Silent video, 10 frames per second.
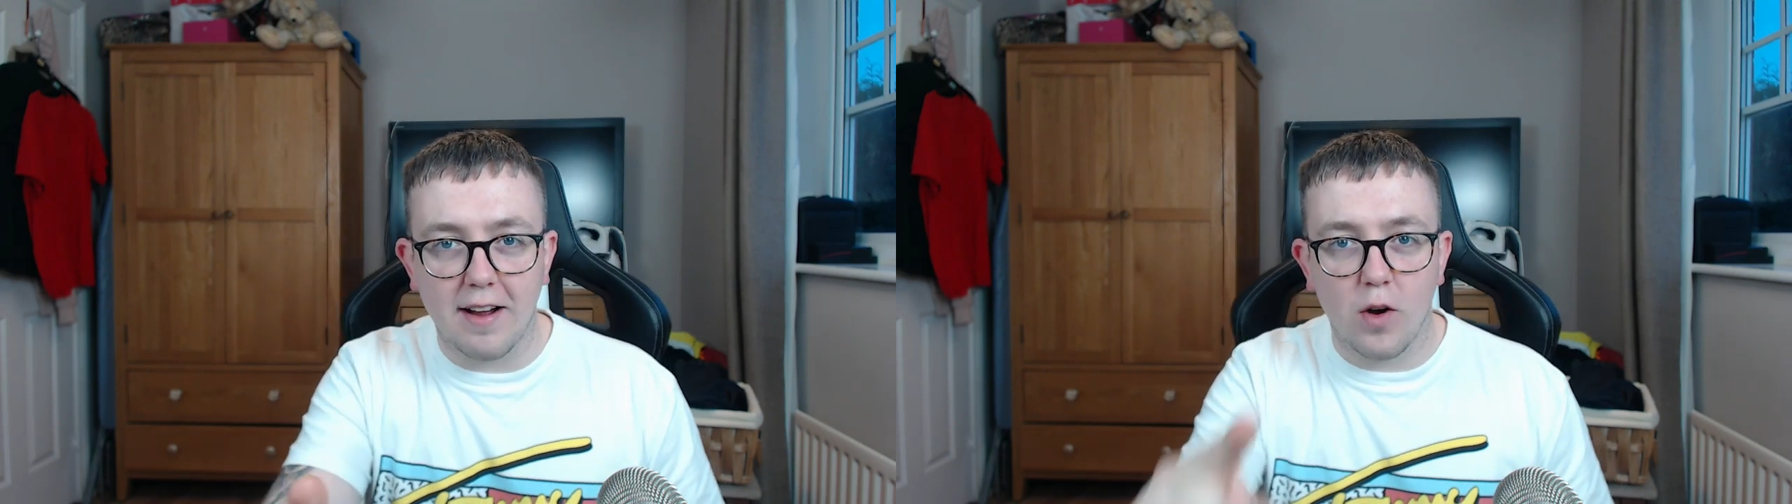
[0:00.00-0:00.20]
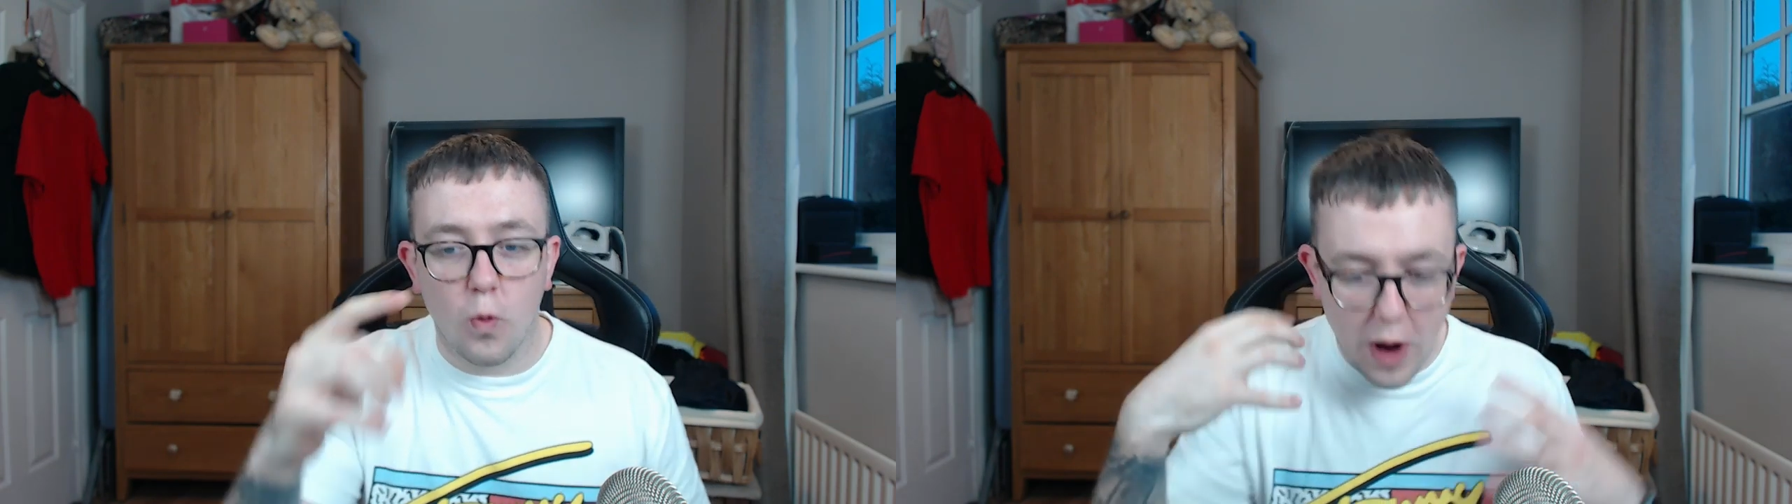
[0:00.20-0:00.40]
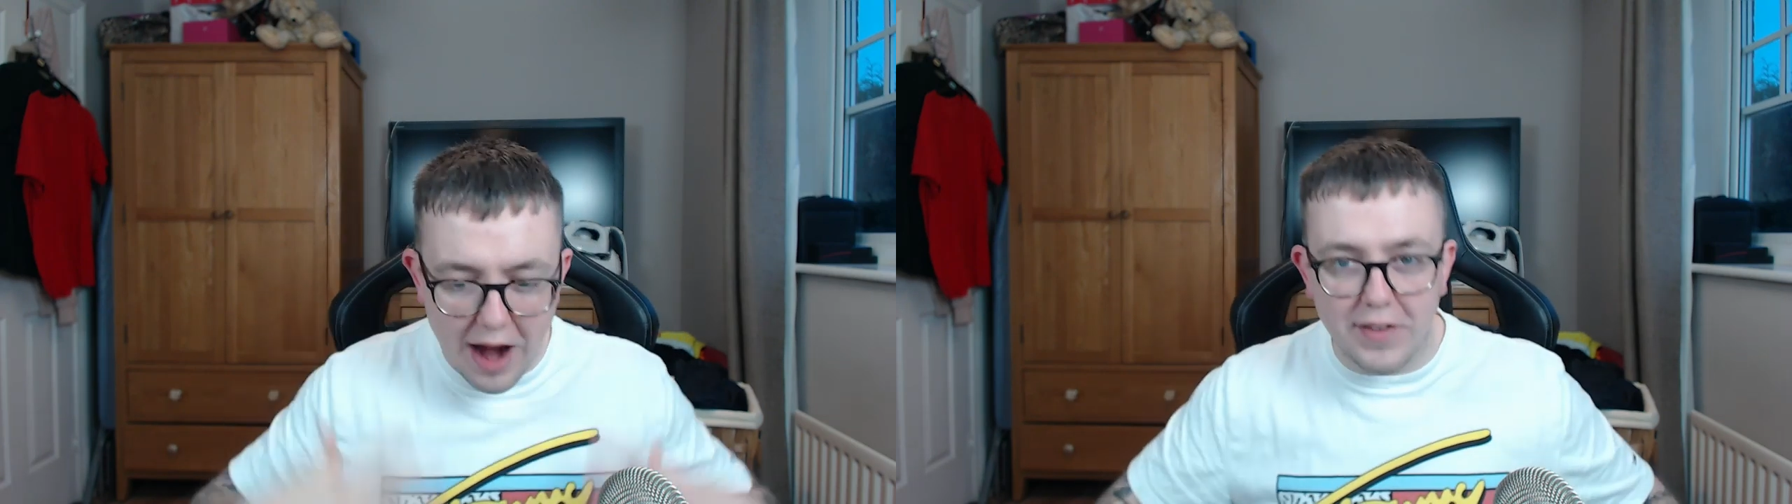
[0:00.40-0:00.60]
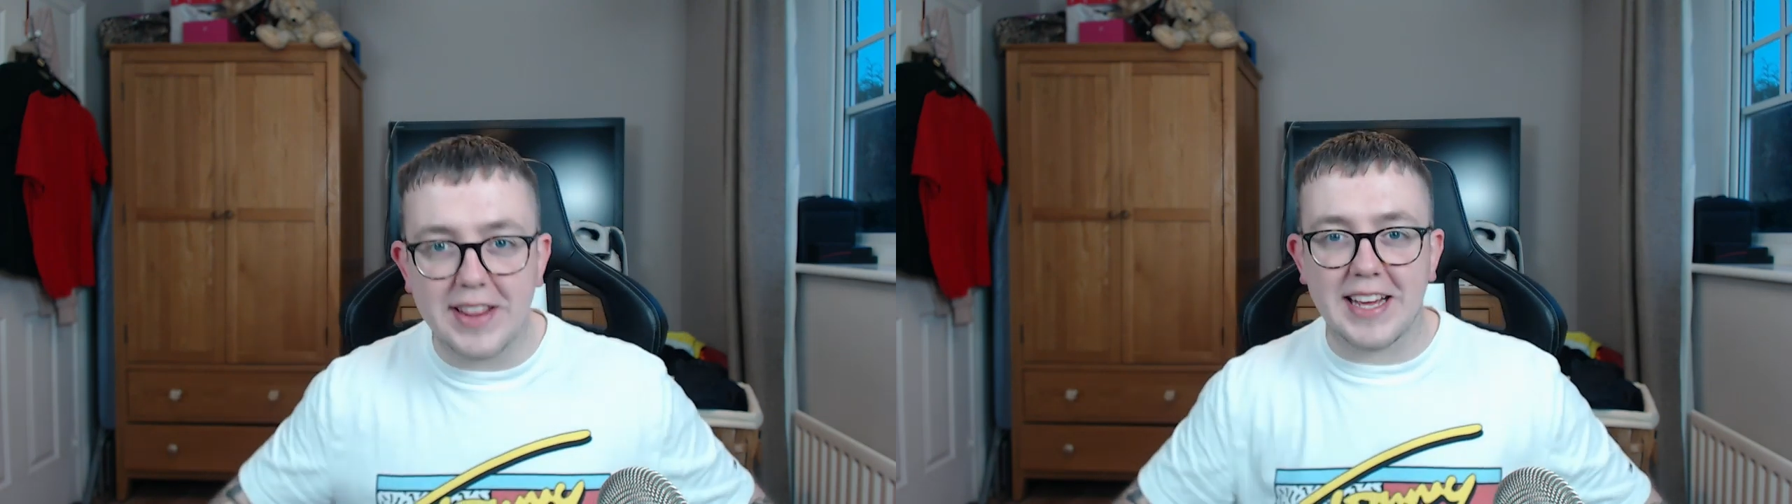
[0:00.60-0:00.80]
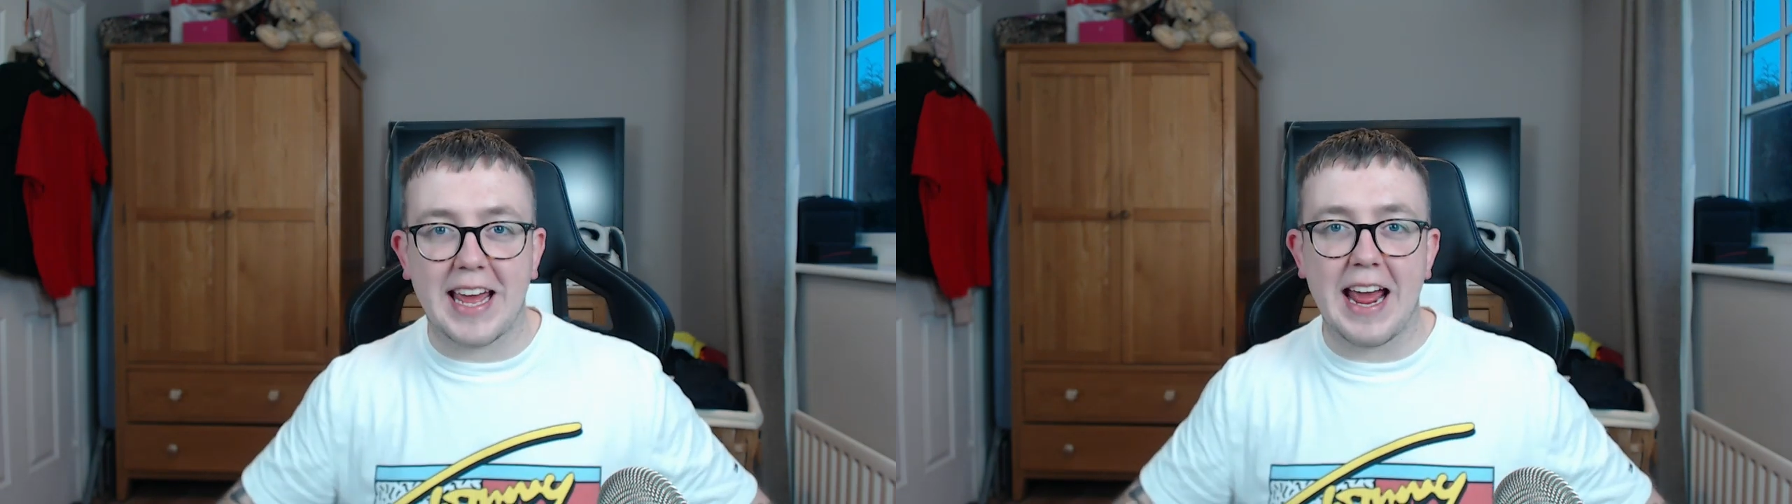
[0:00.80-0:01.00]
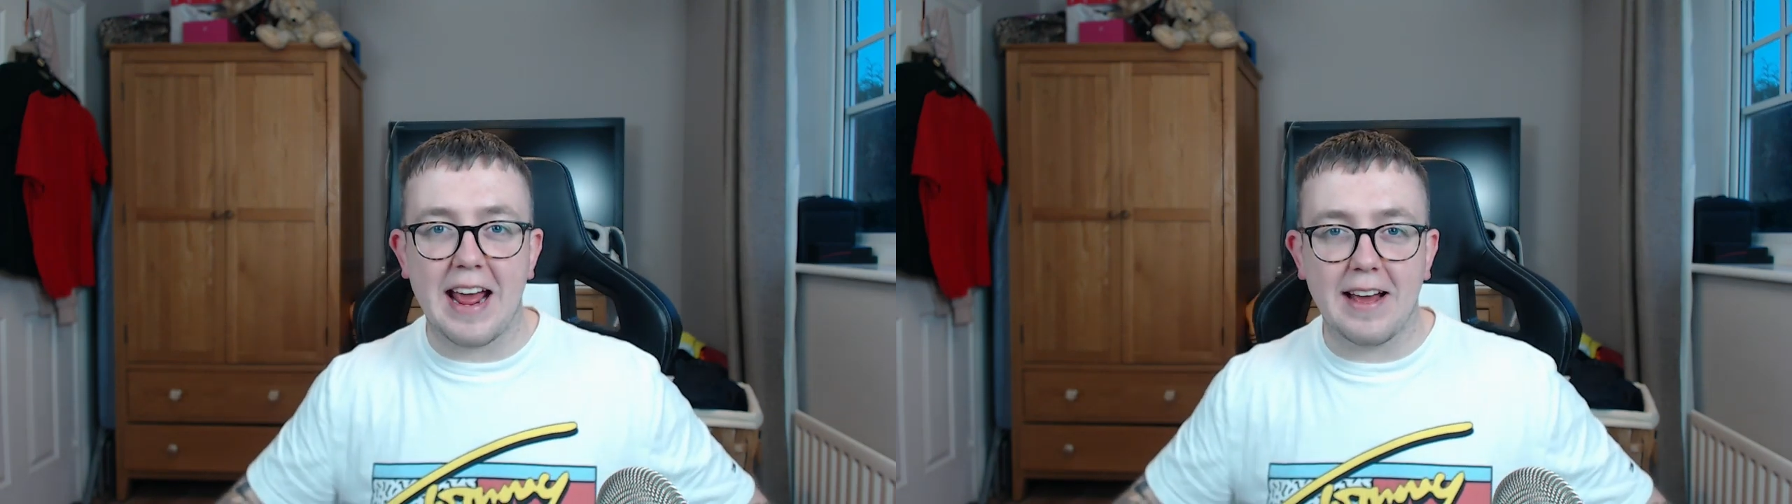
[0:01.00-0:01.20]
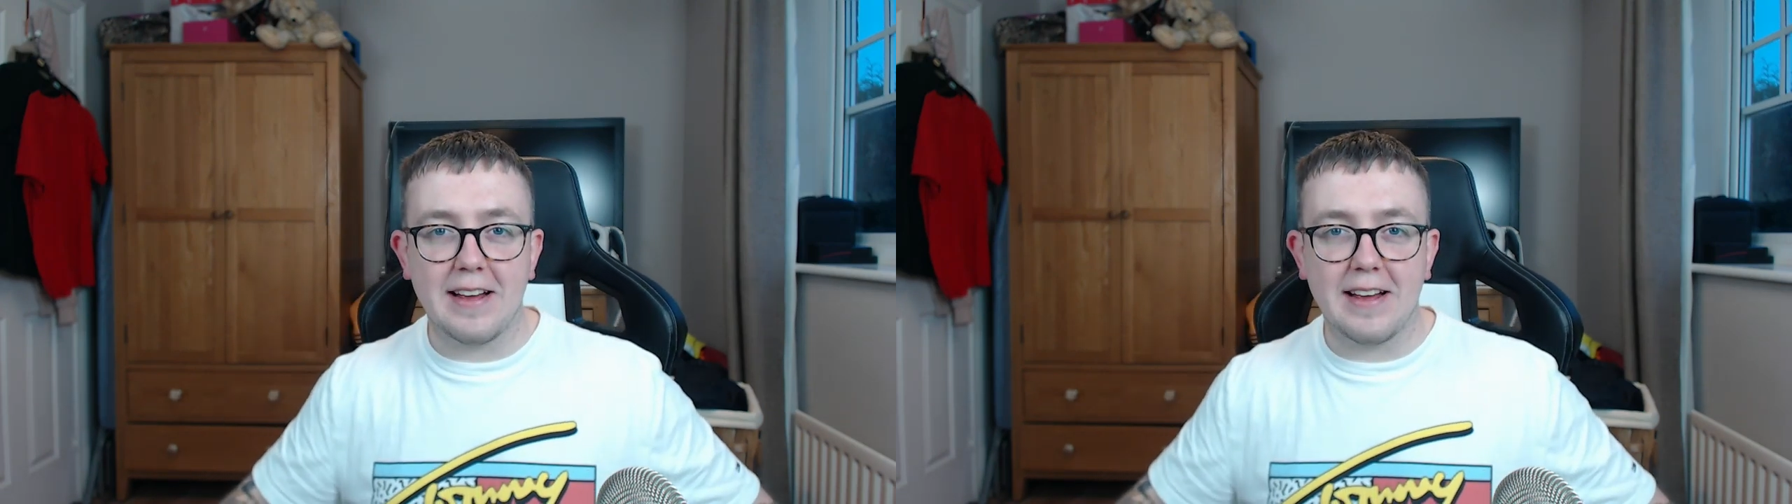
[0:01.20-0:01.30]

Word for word: wearing the kit?